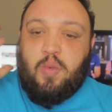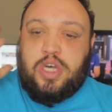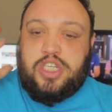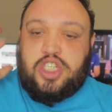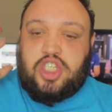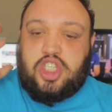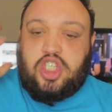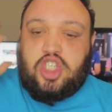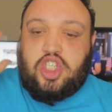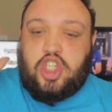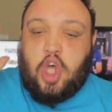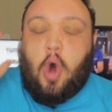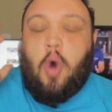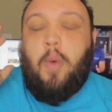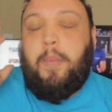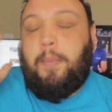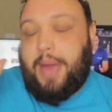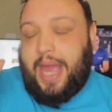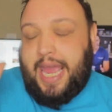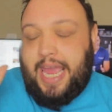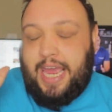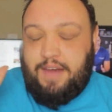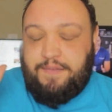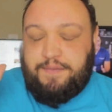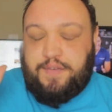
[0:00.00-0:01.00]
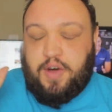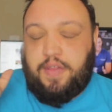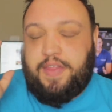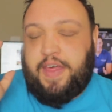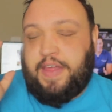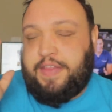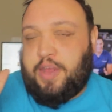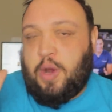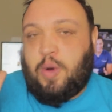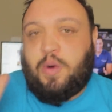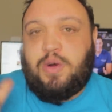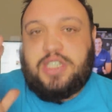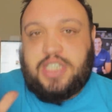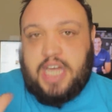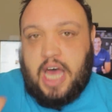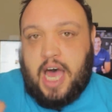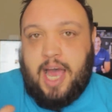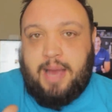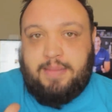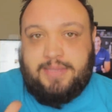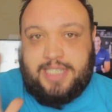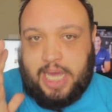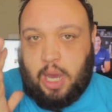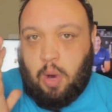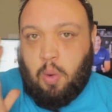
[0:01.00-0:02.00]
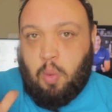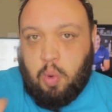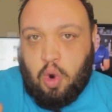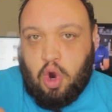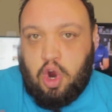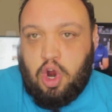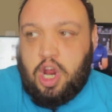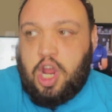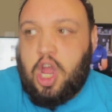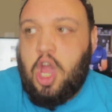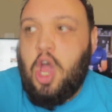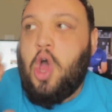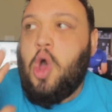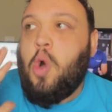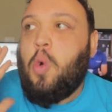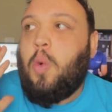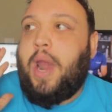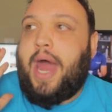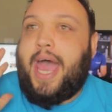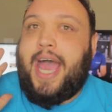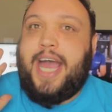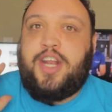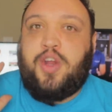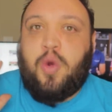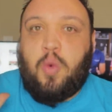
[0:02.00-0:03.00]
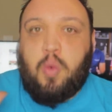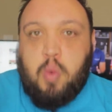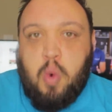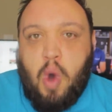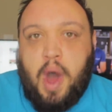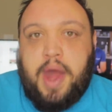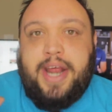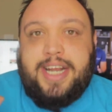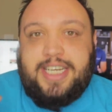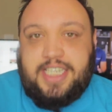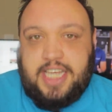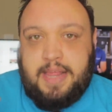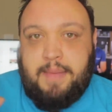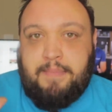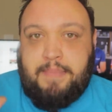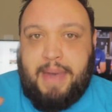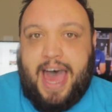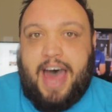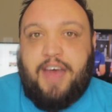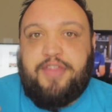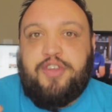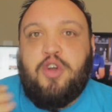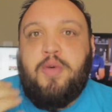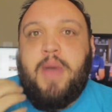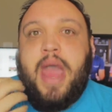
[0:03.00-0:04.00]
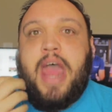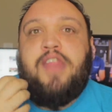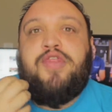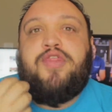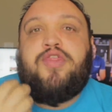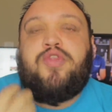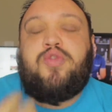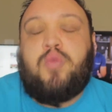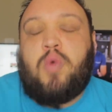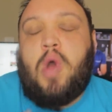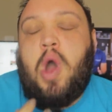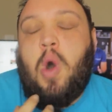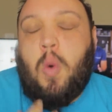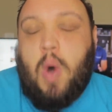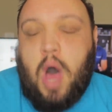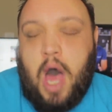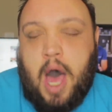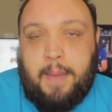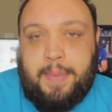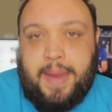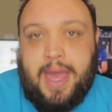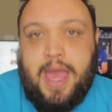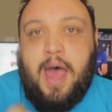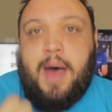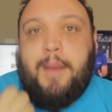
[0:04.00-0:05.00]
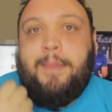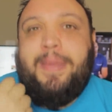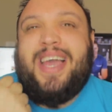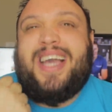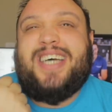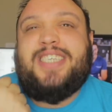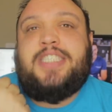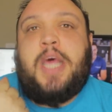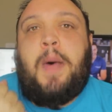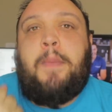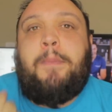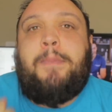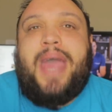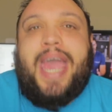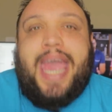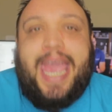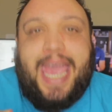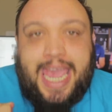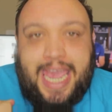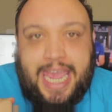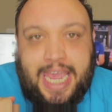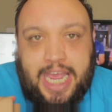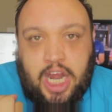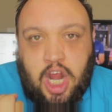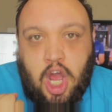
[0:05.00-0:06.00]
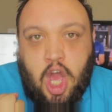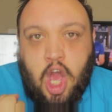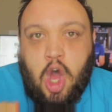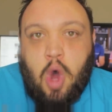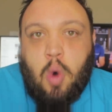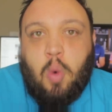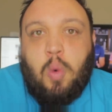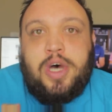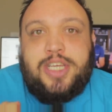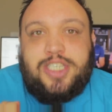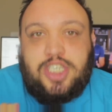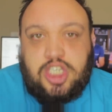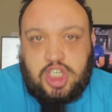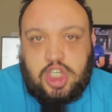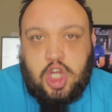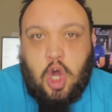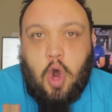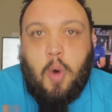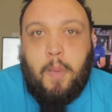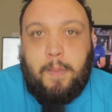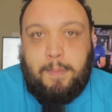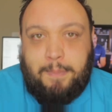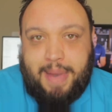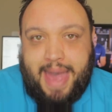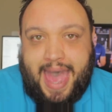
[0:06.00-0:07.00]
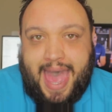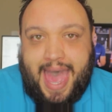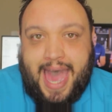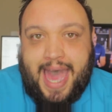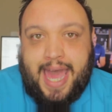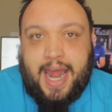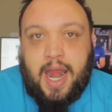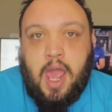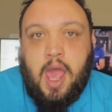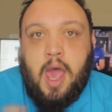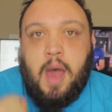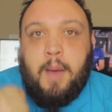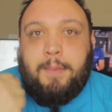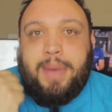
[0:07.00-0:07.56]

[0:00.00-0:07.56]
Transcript: was so painful that there were times at work when I had to run into the bathroom and throw up because the pain was so bad.